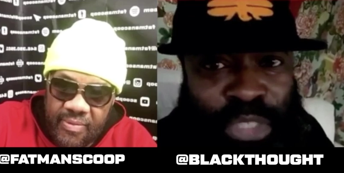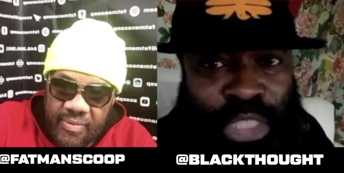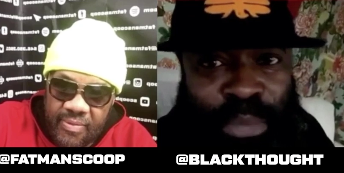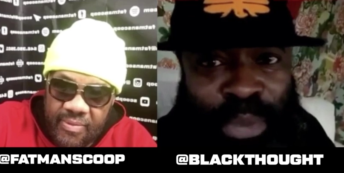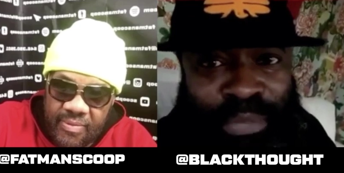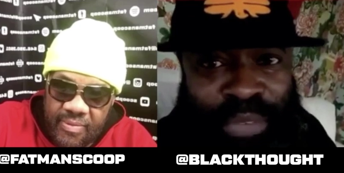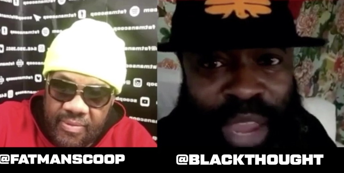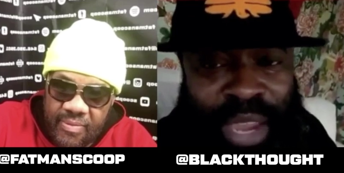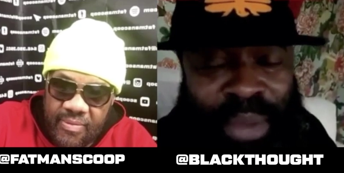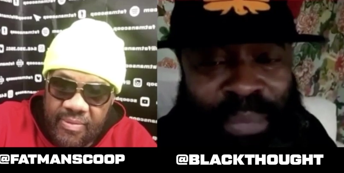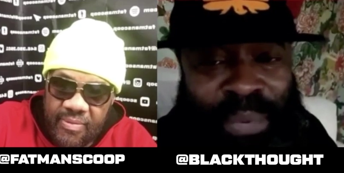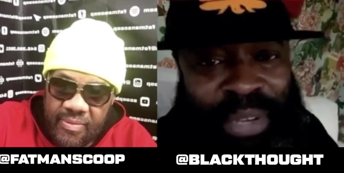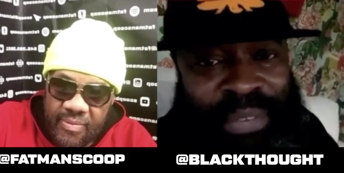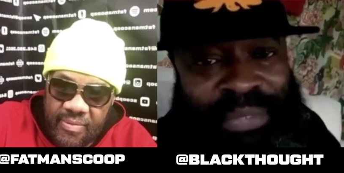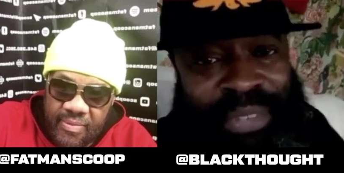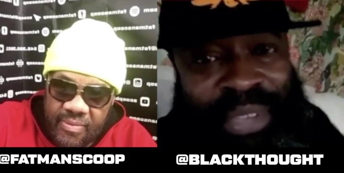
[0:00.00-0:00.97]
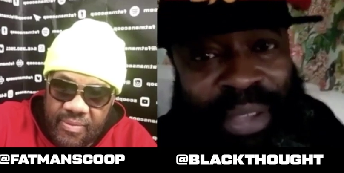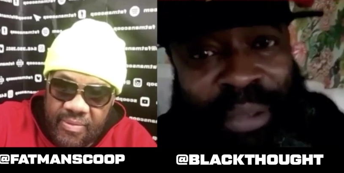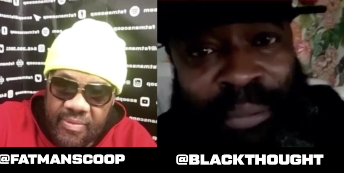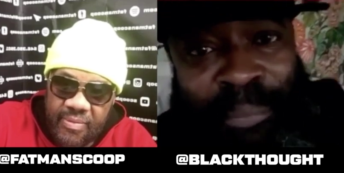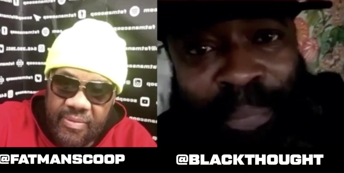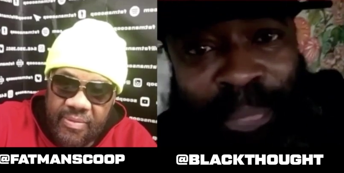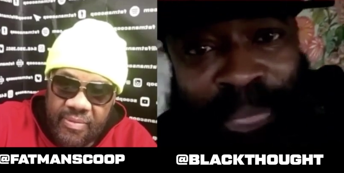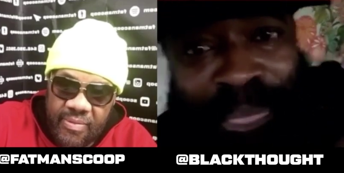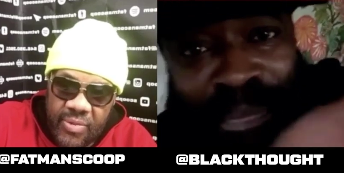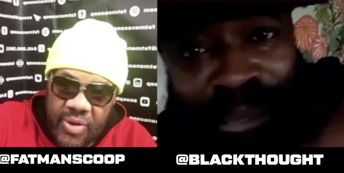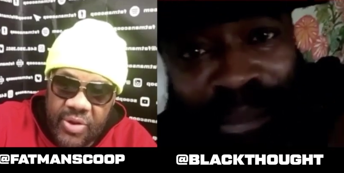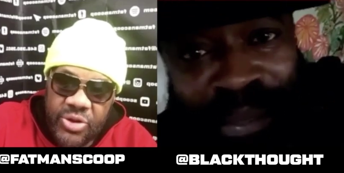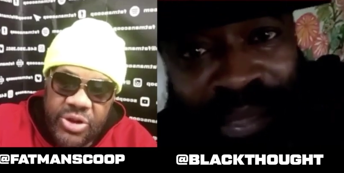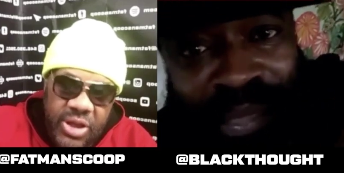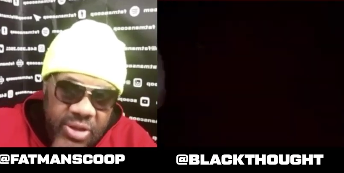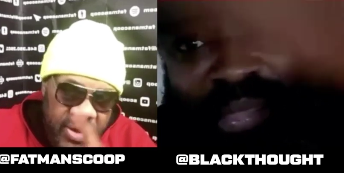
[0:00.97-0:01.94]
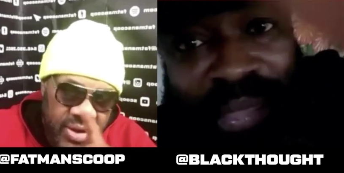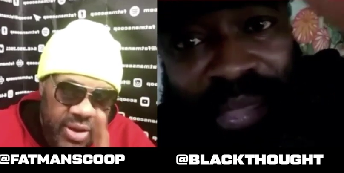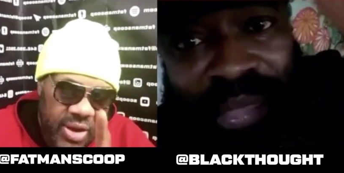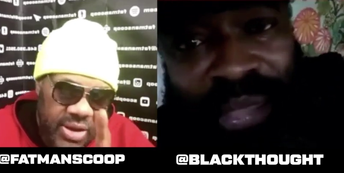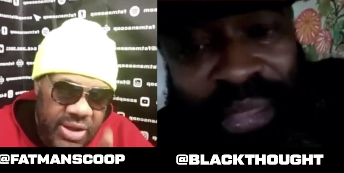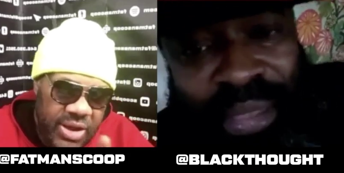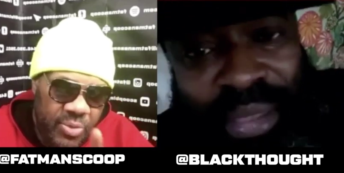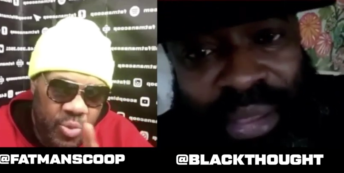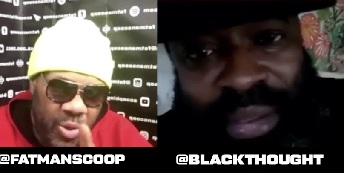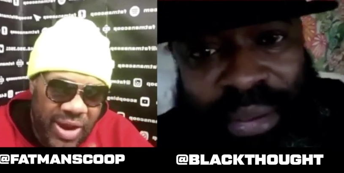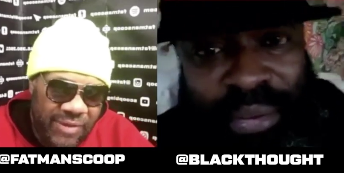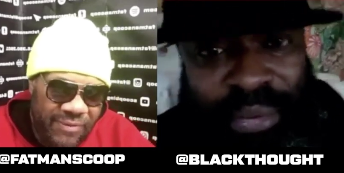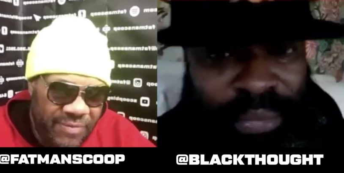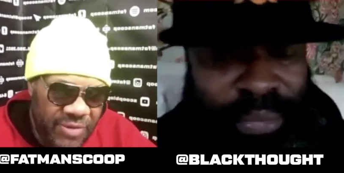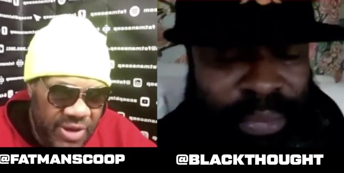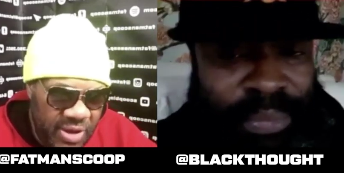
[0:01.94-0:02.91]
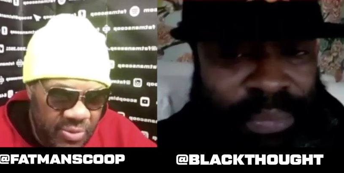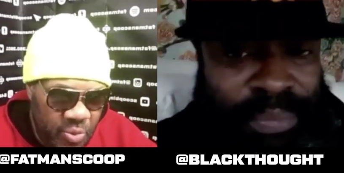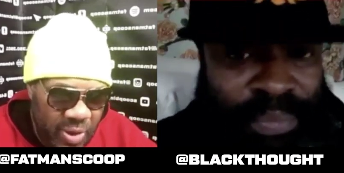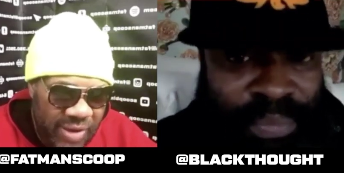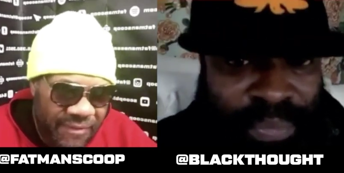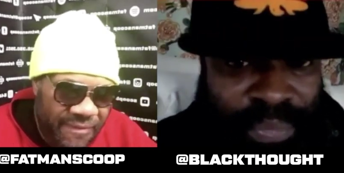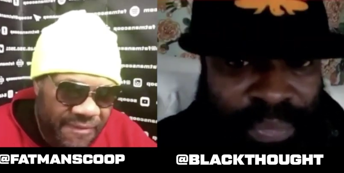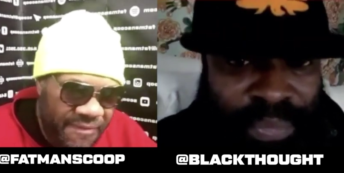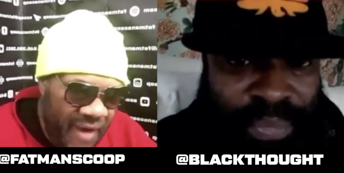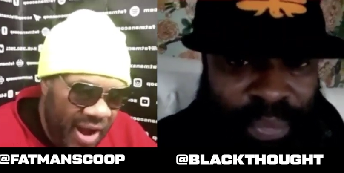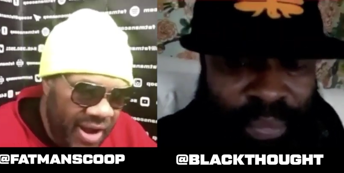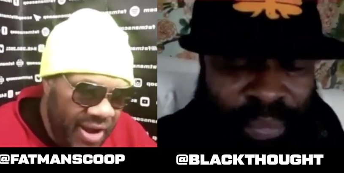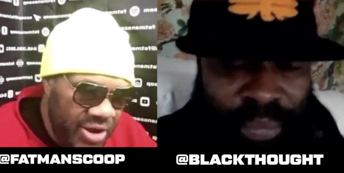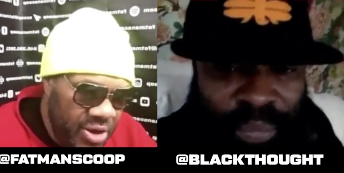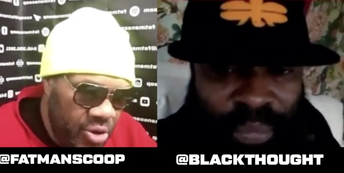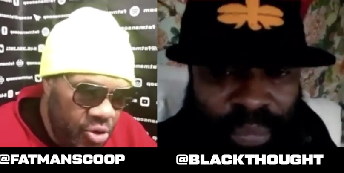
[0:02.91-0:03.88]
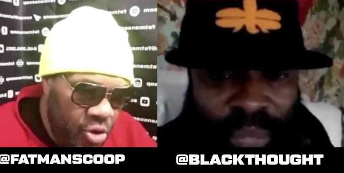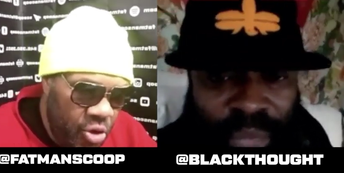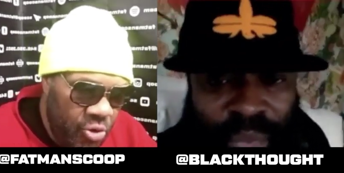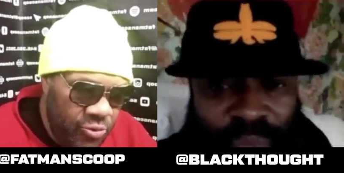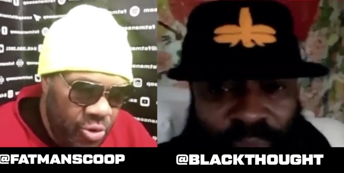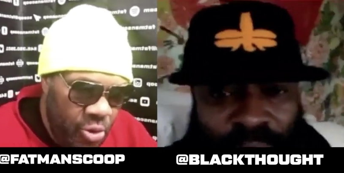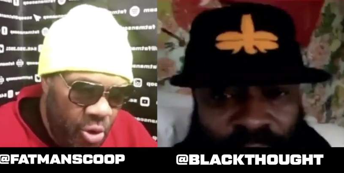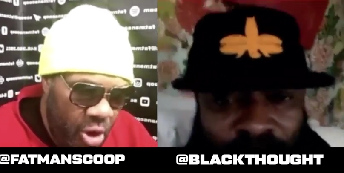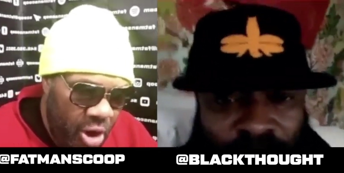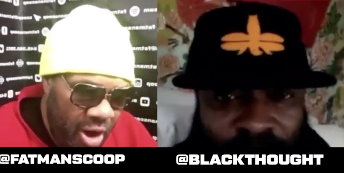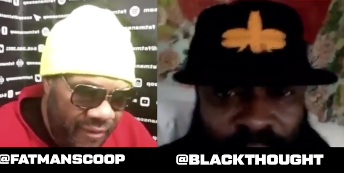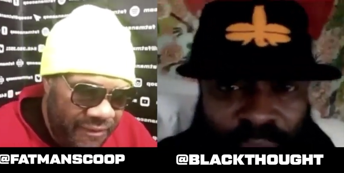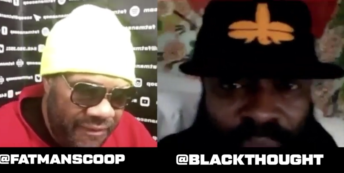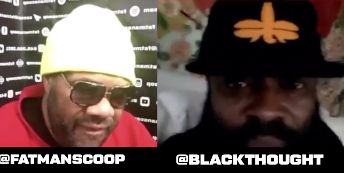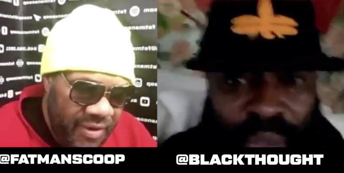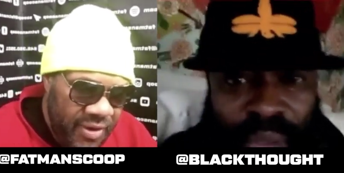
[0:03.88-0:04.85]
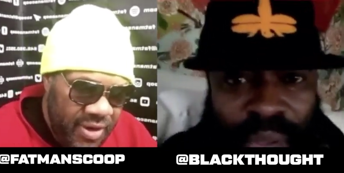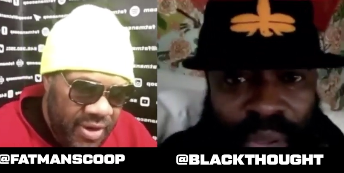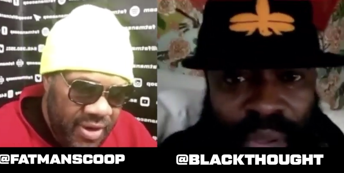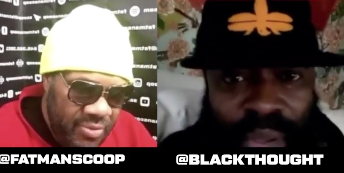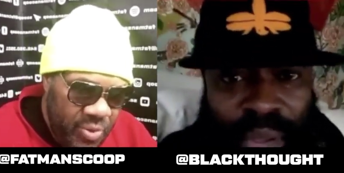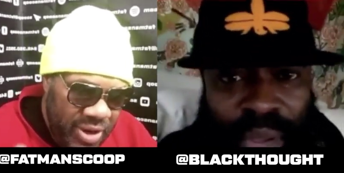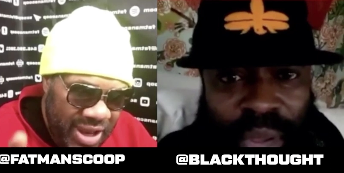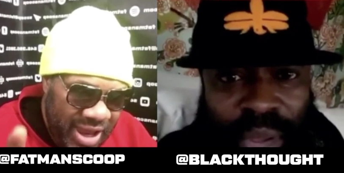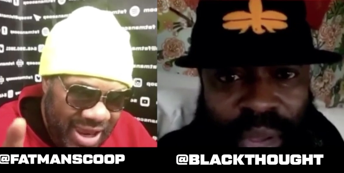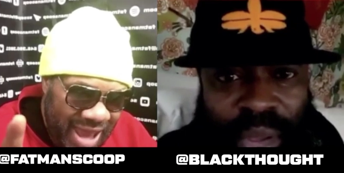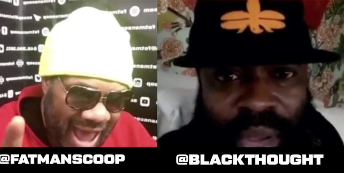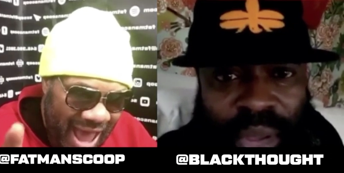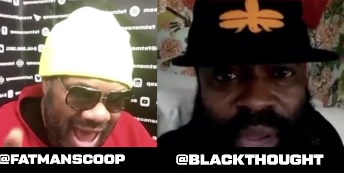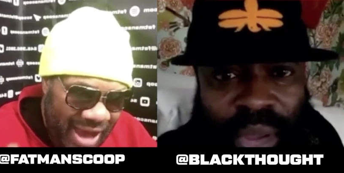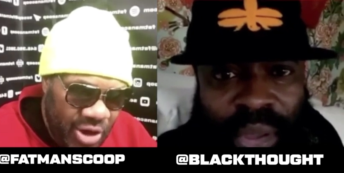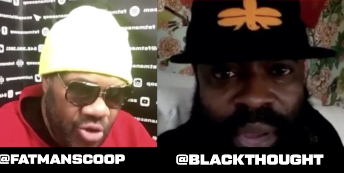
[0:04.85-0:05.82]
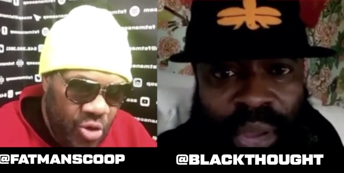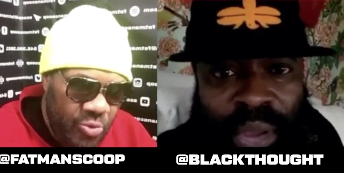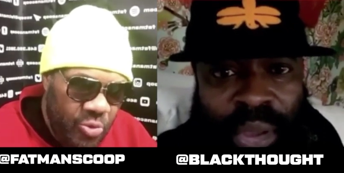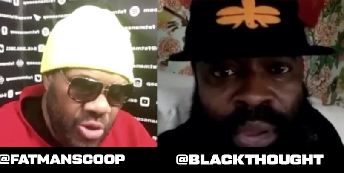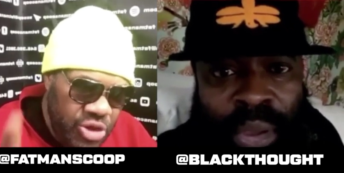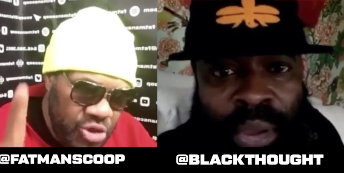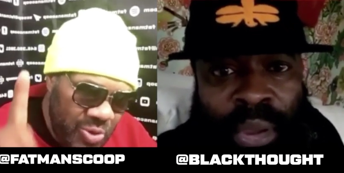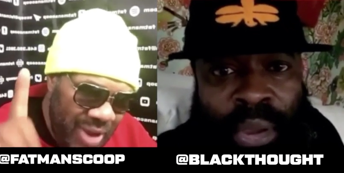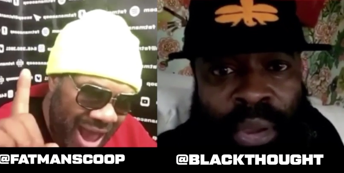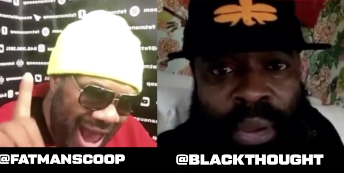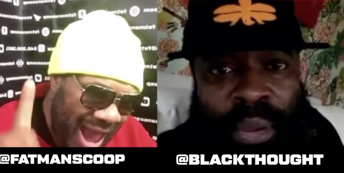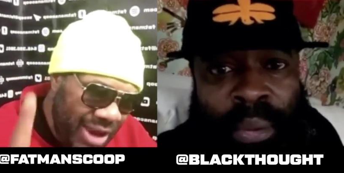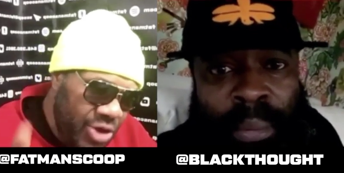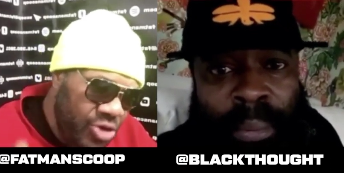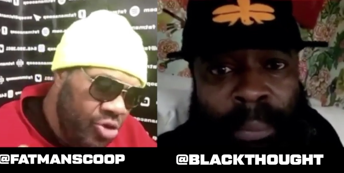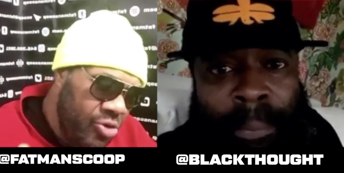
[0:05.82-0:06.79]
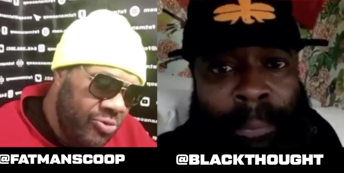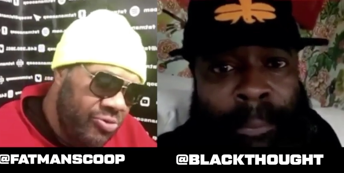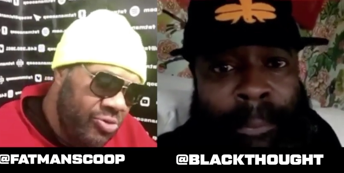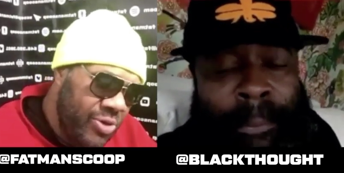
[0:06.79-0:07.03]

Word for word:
Speaker 1: to be reckoned with." Did did we did we fuck Guru off? We didn't add. Would you add Guru